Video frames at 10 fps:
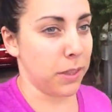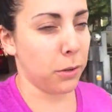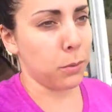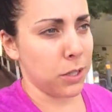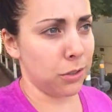but
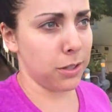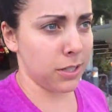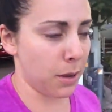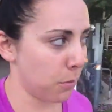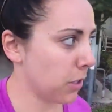there was
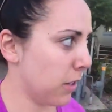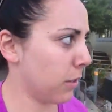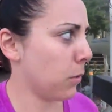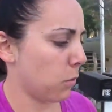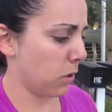just
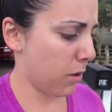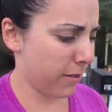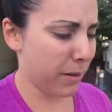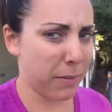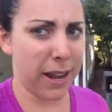someone going